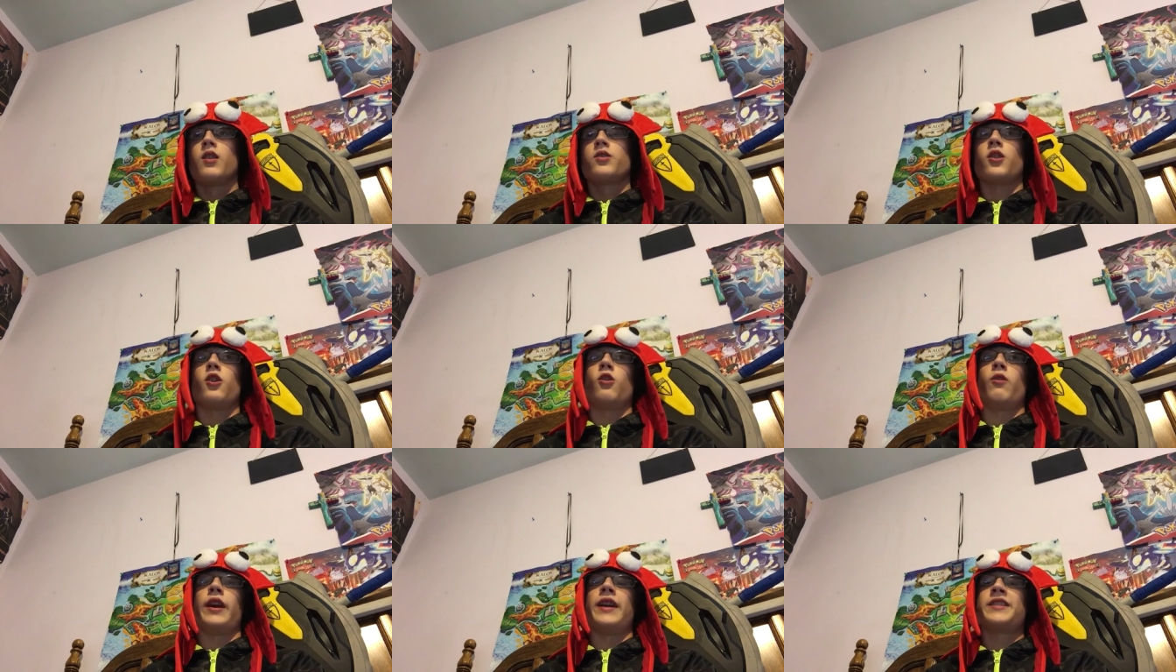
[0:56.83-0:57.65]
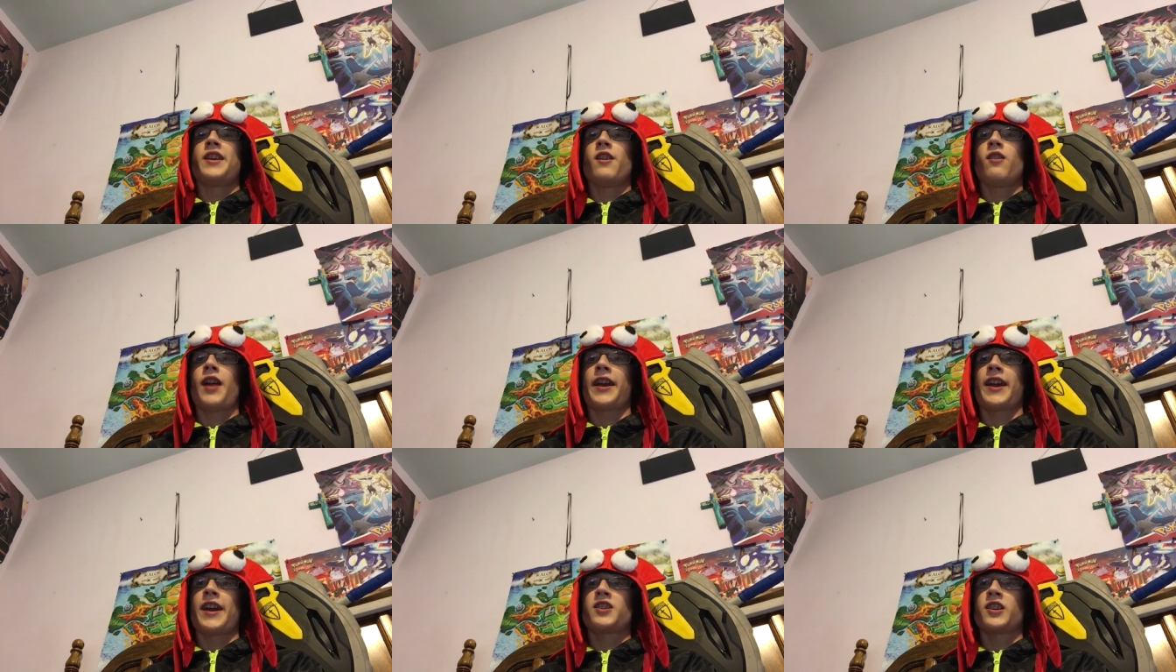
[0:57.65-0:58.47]
So until I
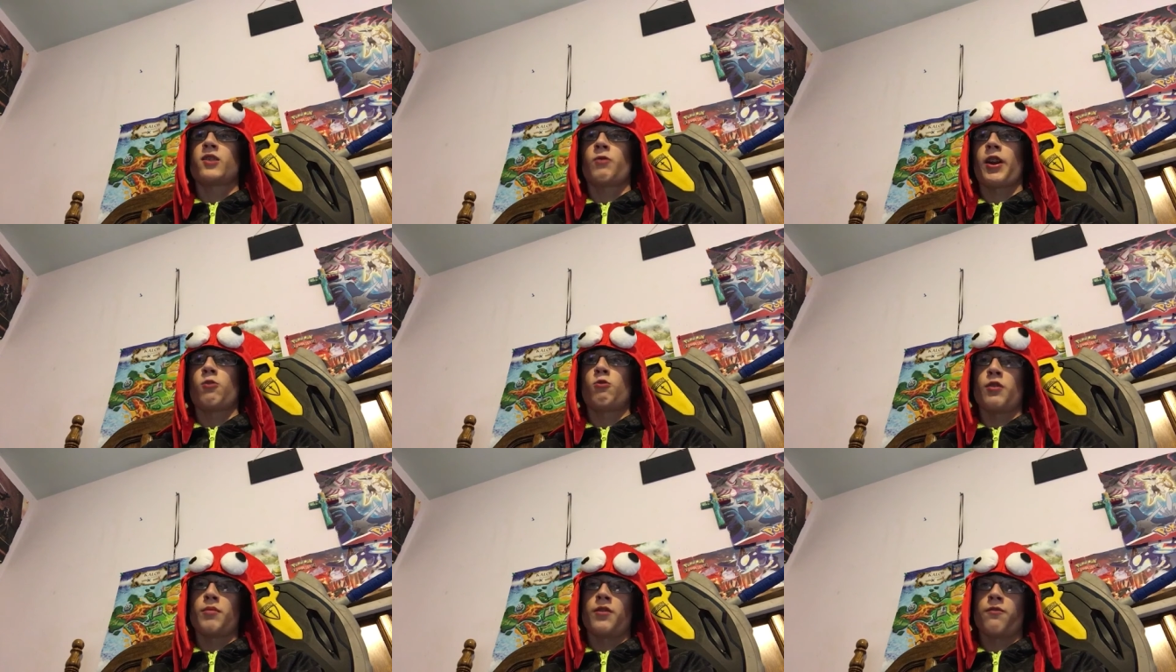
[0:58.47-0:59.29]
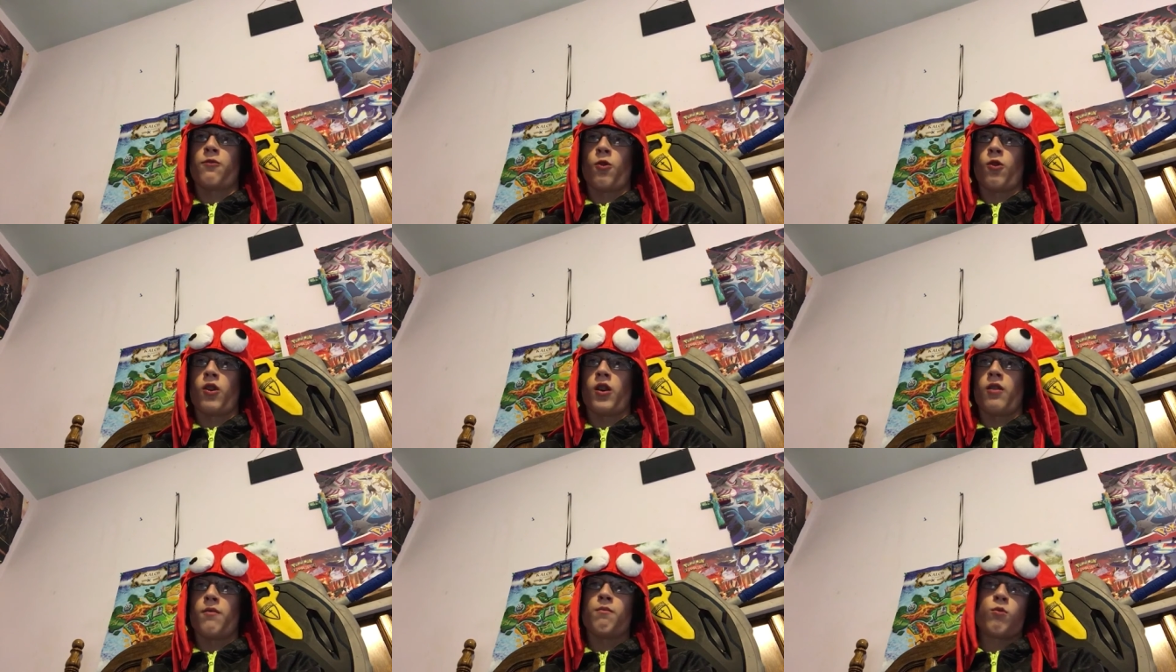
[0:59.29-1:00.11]
can actually get the right equipment
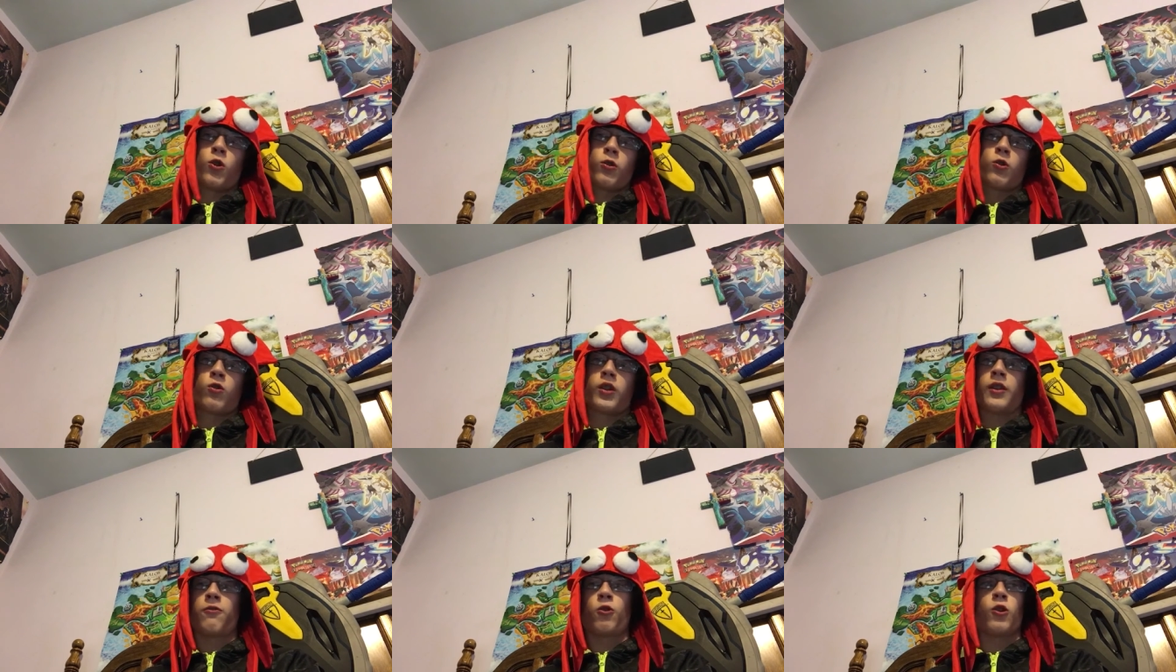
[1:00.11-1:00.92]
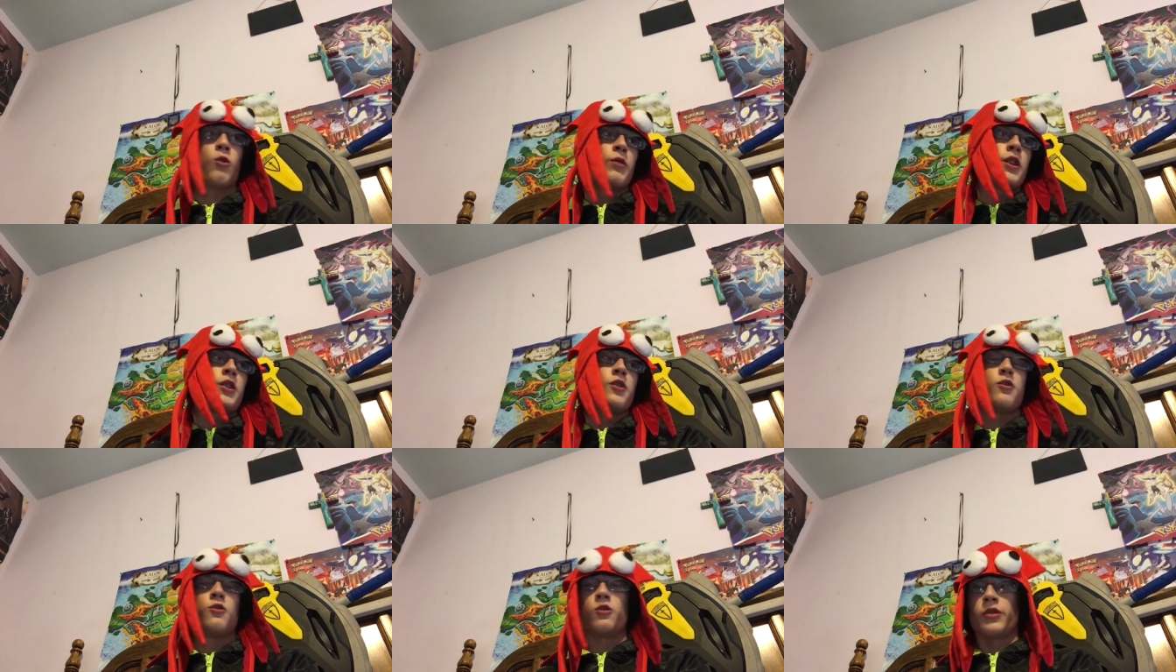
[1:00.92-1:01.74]
for more recording for Wii
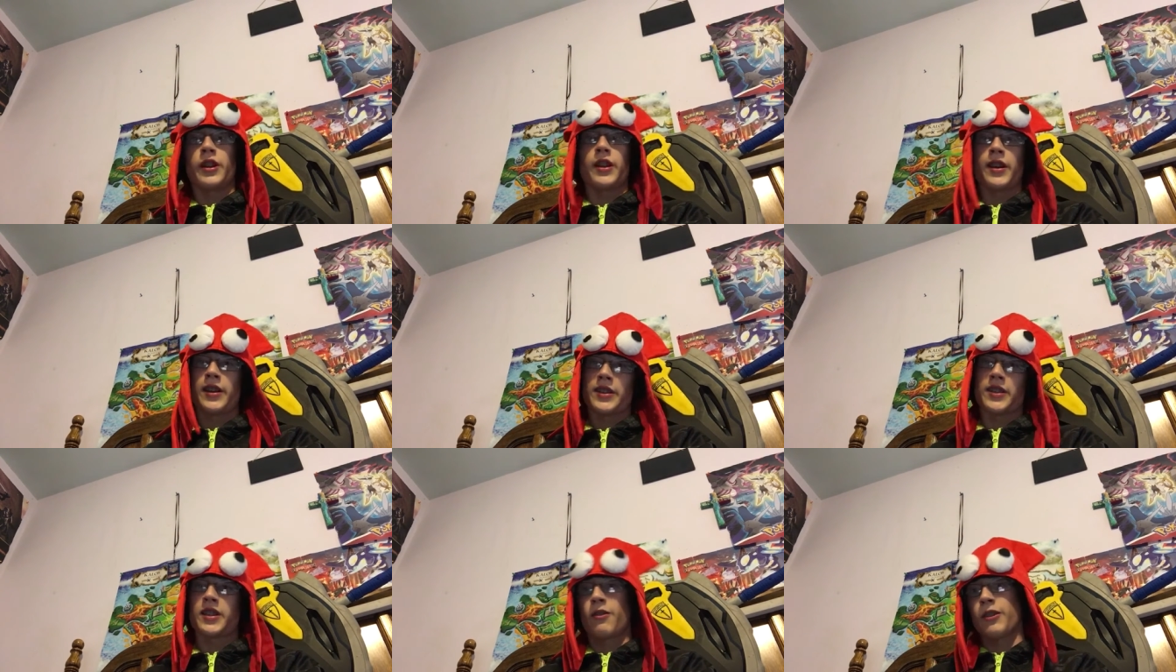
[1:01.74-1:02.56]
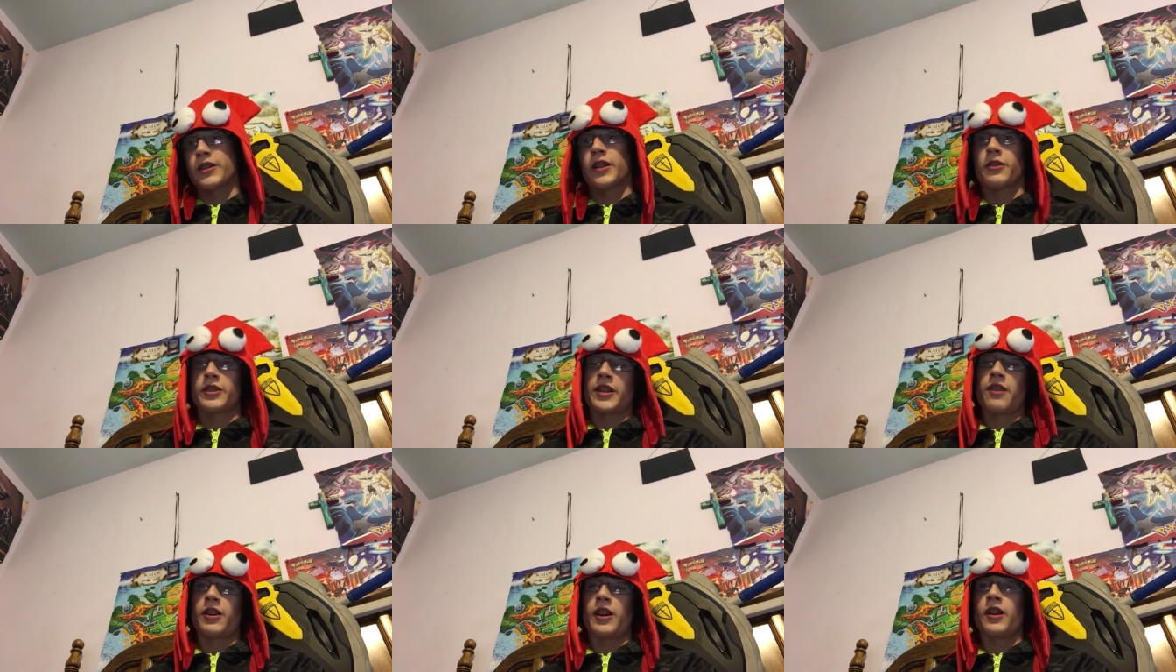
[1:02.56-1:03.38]
U, 3DS, etc., etc.,
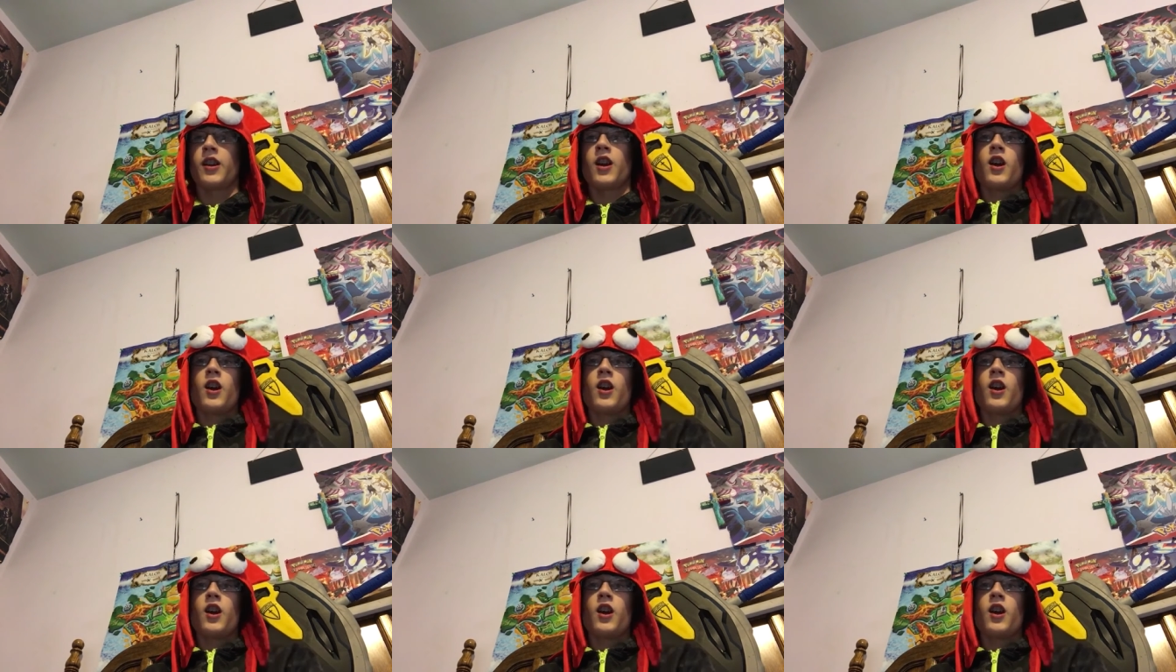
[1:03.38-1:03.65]
etc.,